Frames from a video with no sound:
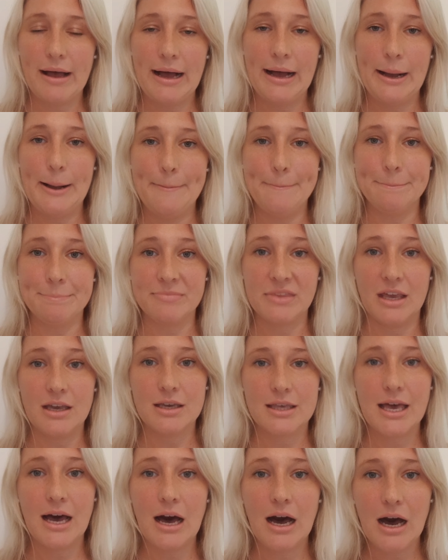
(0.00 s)

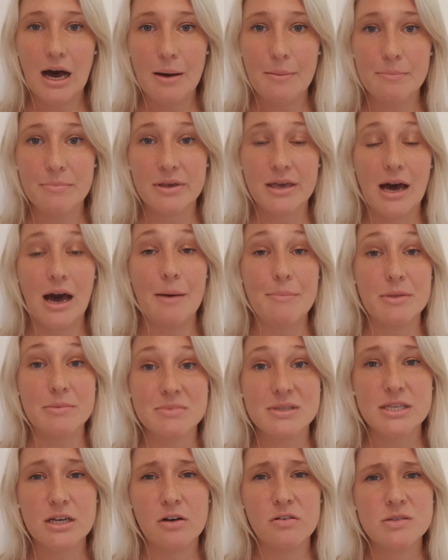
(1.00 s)
calm
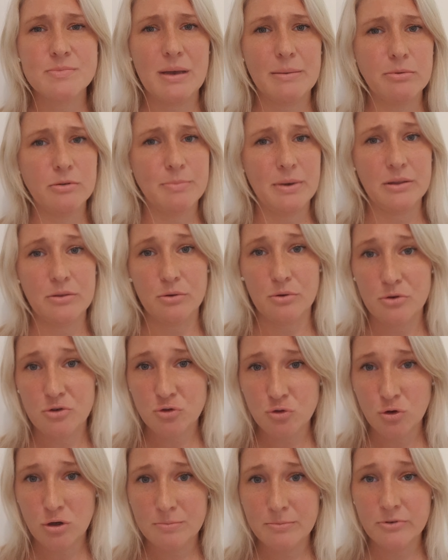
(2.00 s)
themselves. People who've been through
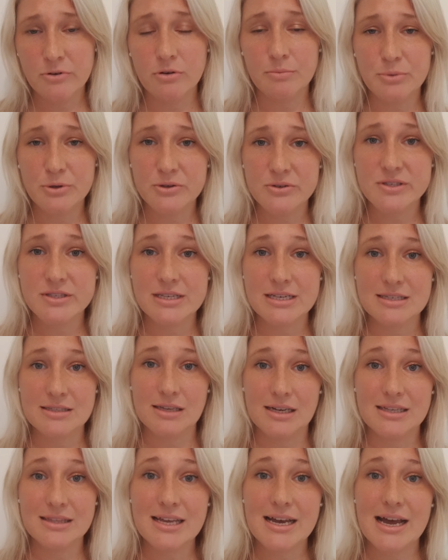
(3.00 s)
trauma, abuse, things
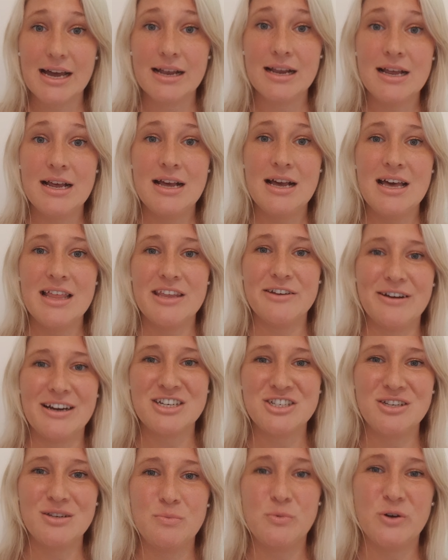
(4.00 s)
like that. They're
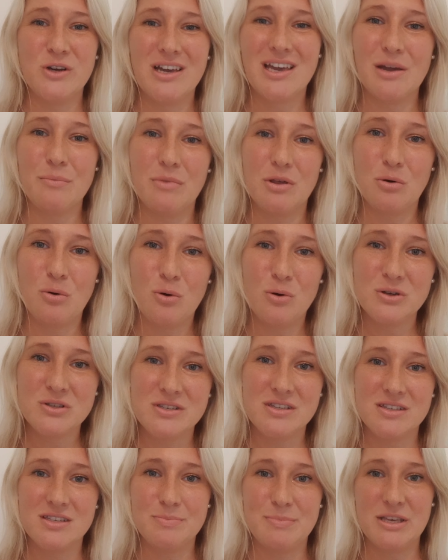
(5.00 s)
actually working with
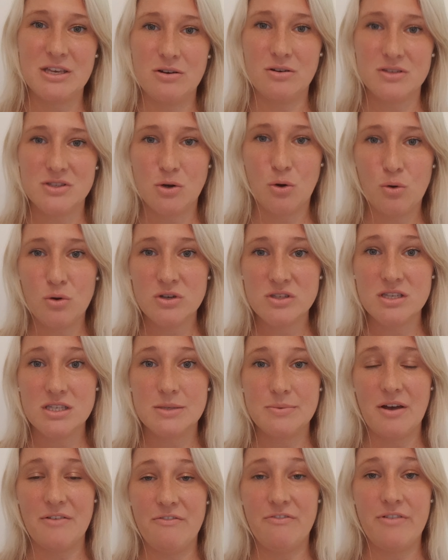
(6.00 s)
horses because horses
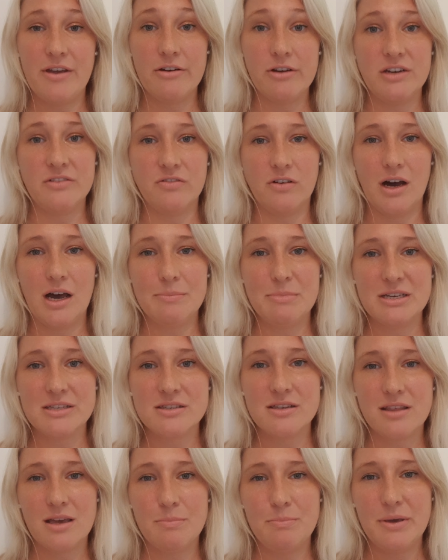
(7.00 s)
are very vibey.
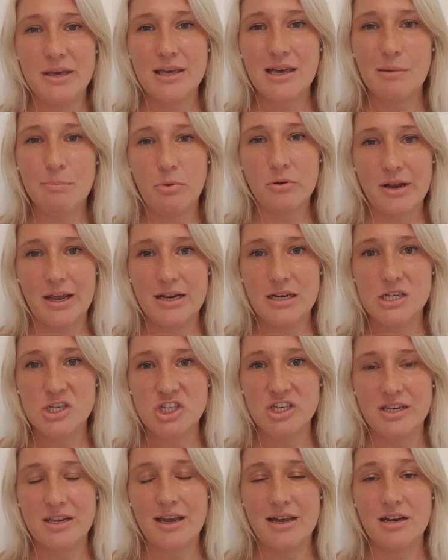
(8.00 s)
So they pick up on
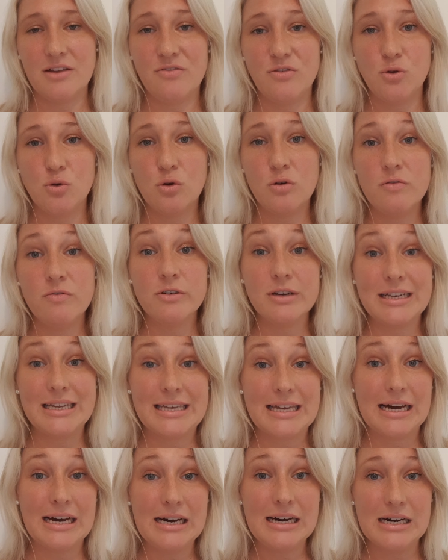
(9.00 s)
energy. And if you're really
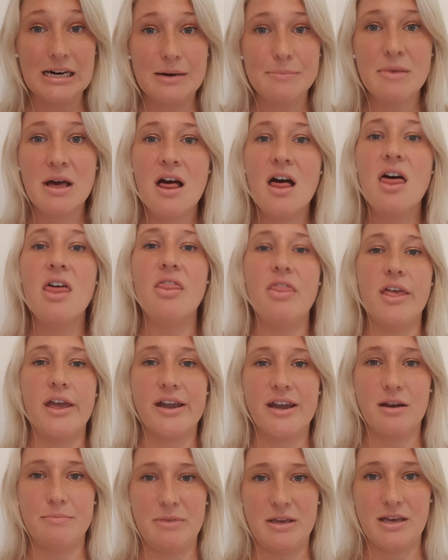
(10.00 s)
calm, they're
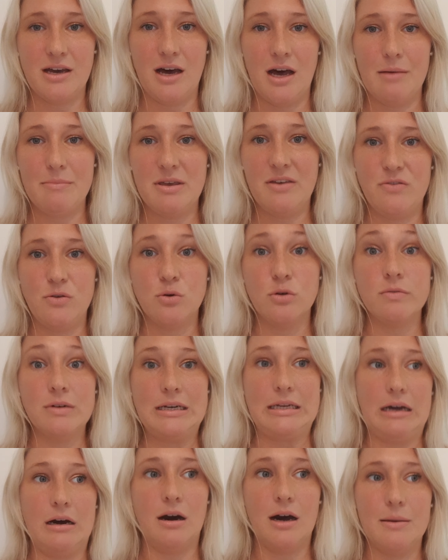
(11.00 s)
going to be calm. If you're
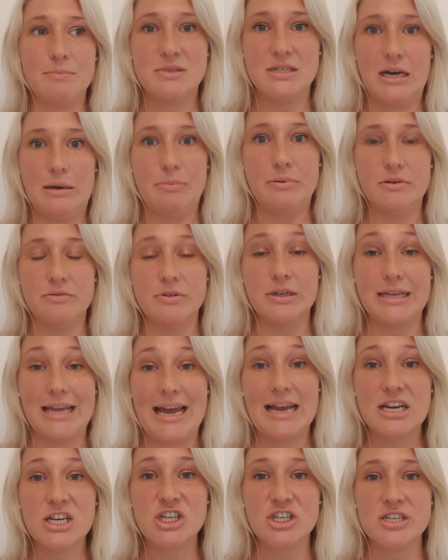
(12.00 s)
really hyped up and really
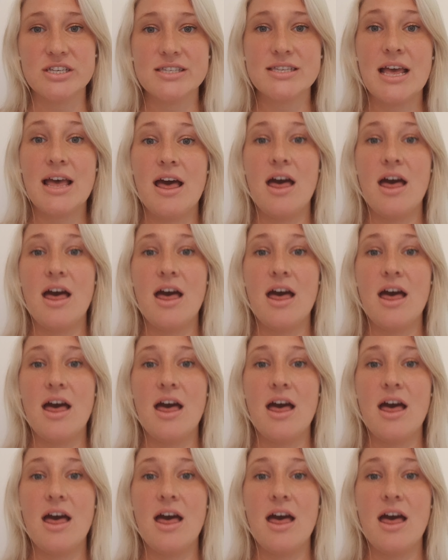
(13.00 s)
anxious,